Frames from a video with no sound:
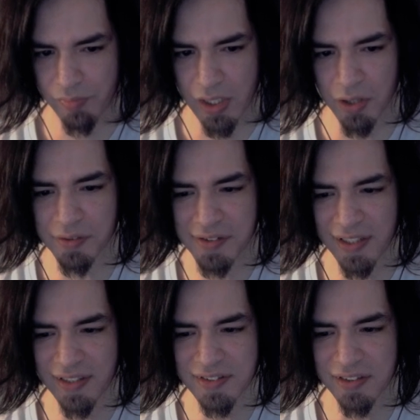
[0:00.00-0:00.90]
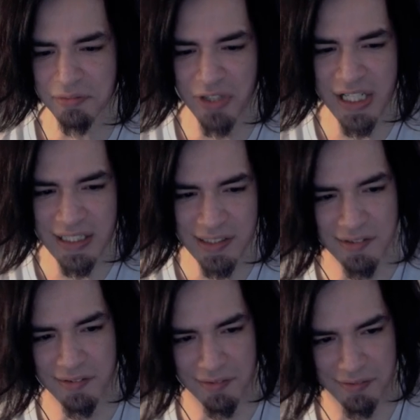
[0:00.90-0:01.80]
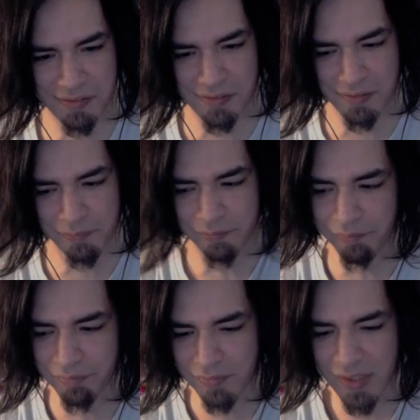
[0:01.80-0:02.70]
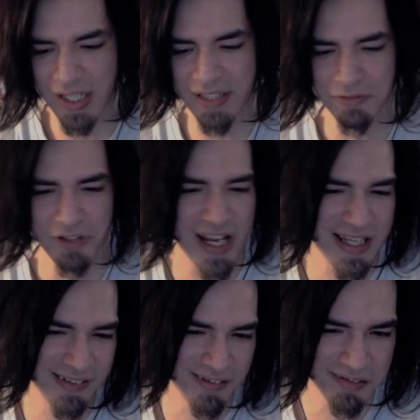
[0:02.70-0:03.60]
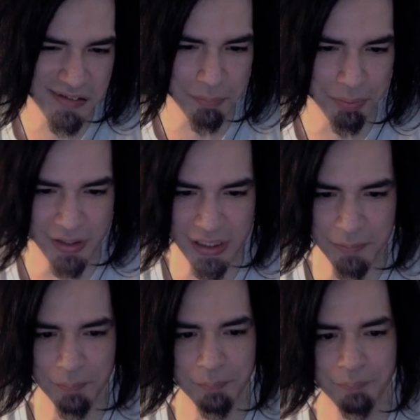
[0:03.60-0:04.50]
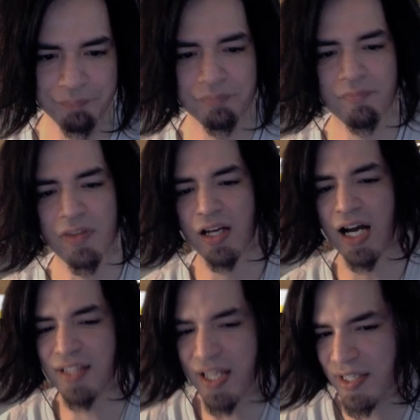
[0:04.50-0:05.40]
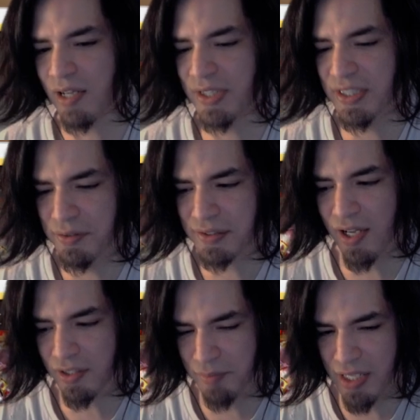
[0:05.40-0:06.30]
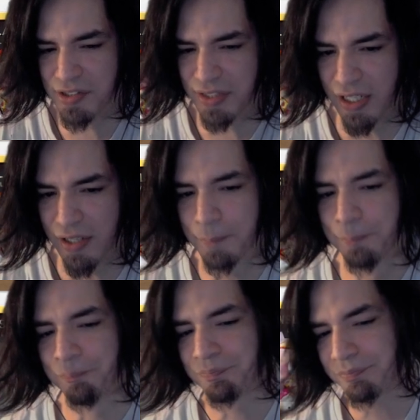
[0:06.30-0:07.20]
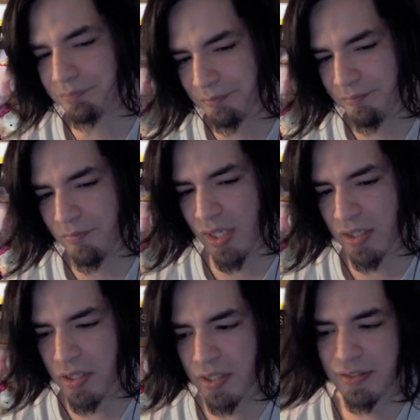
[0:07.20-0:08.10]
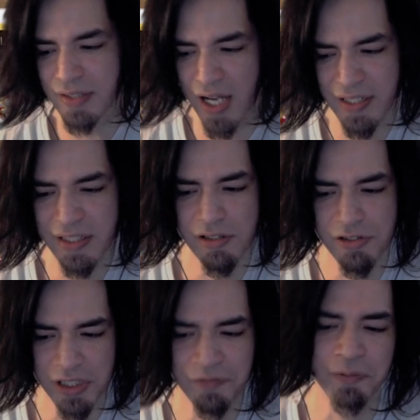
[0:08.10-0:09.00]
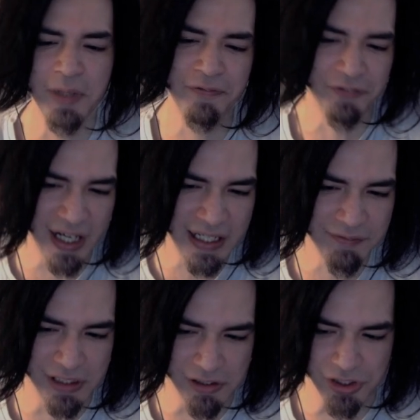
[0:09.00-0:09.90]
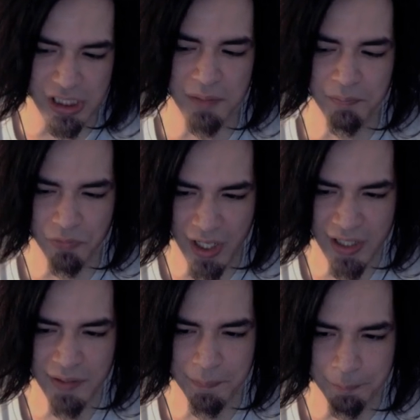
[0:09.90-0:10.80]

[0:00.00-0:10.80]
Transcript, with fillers: Holds on to the reins. And reigns supreme. I like how he used Cock Magic there. 9 energy for my 5 energy, right?